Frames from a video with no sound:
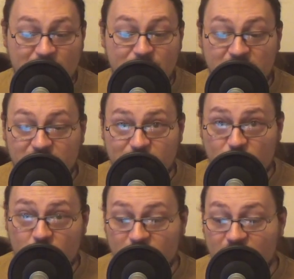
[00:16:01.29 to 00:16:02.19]
Pepe the
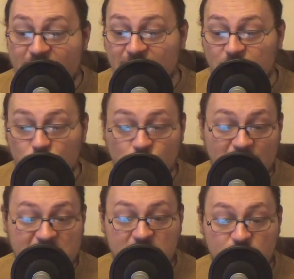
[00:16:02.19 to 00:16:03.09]
Frog fan who
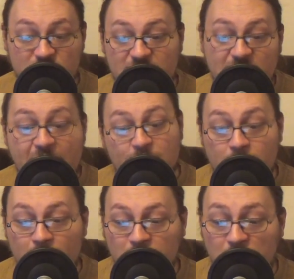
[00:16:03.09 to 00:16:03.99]
doesn't really care
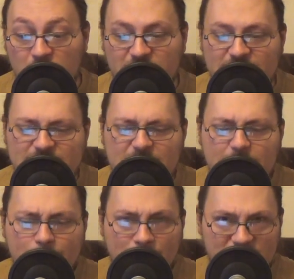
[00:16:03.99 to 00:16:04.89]
about politics,
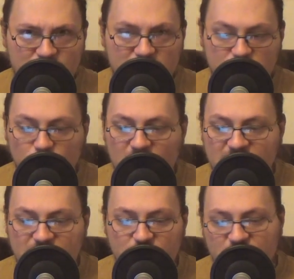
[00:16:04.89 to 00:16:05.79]
but just
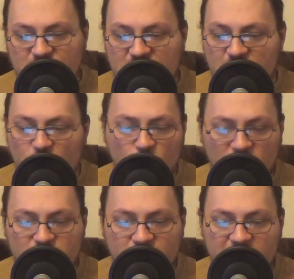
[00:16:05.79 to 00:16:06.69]
wants to see all
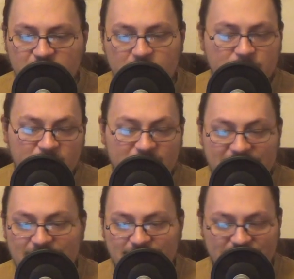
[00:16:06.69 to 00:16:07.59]
the right people
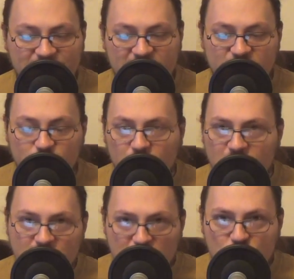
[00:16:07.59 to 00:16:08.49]
in the cathedral
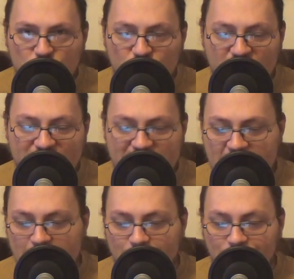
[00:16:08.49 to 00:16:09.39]

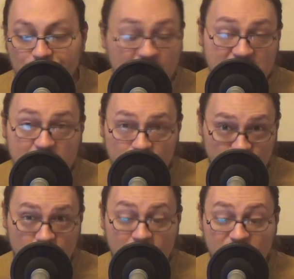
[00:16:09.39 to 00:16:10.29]
crying. That's how
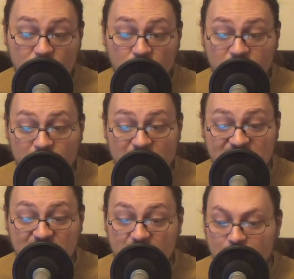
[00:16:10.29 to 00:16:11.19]
Trump won,
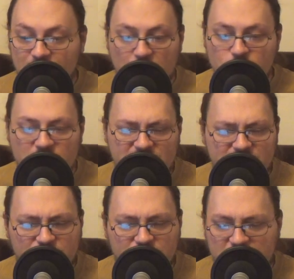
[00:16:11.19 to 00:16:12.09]
basically. No
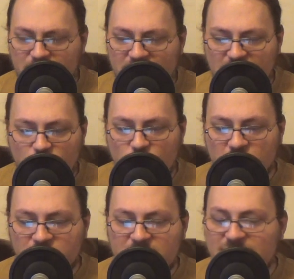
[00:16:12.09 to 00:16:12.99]
reason to suspect there
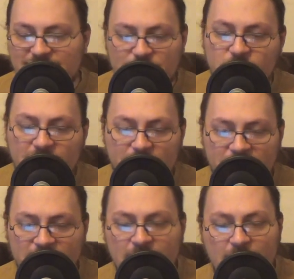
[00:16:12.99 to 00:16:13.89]
won't be such an
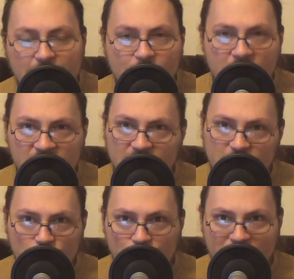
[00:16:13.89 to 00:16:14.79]
element among
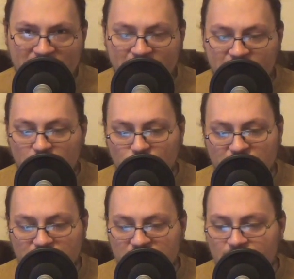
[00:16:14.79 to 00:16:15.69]
Le Pen
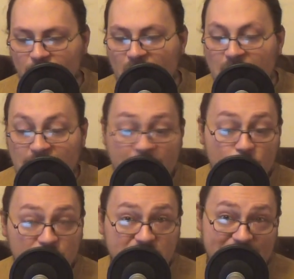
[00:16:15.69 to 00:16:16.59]
voters. Now,
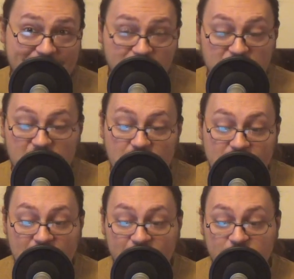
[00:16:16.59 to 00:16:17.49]
would that be
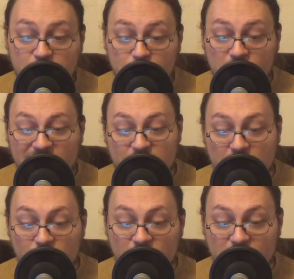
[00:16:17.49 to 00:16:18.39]
enough to put
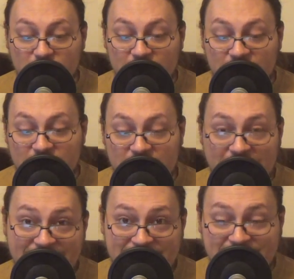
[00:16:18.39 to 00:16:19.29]
her over in the
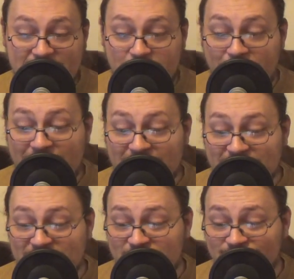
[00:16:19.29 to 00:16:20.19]
Élysée
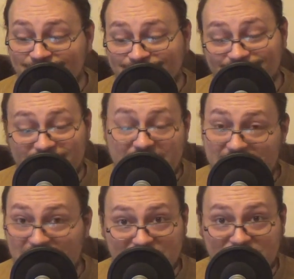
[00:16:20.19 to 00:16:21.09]
Palace? My
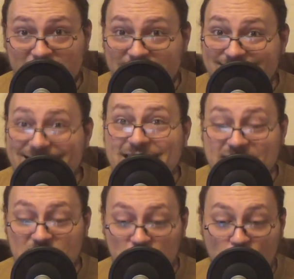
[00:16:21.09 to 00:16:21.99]
gut feeling
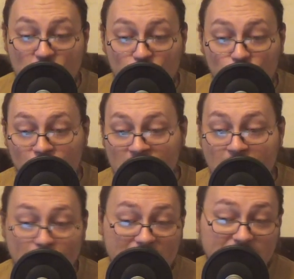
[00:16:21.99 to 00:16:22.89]
says no.
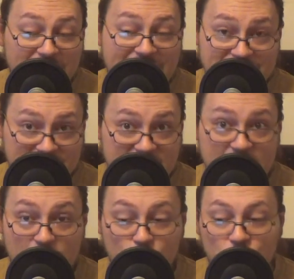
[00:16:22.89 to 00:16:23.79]
But as
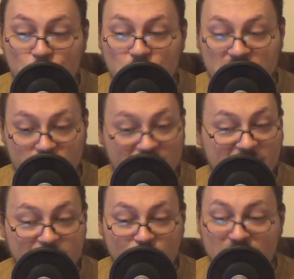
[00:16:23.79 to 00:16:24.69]
Yahoo News
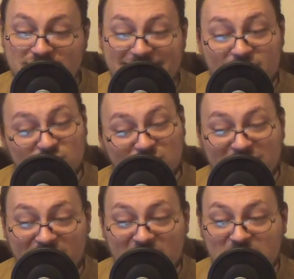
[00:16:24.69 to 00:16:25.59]
correctly points out, with
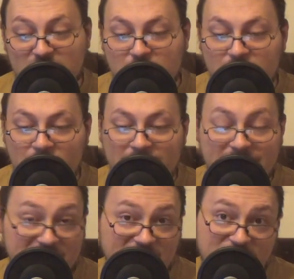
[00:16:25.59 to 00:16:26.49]
a third of the
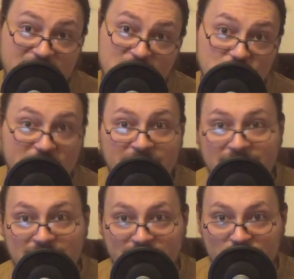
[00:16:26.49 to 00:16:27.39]
public officially,
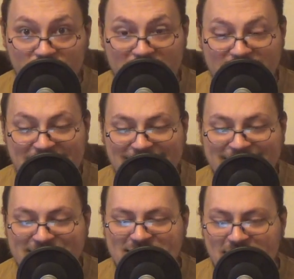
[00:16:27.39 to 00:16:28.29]
at the very least,
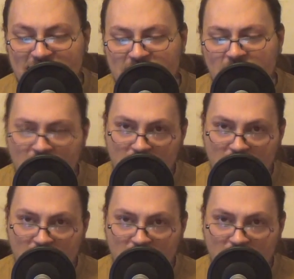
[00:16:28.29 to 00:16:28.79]
undecided,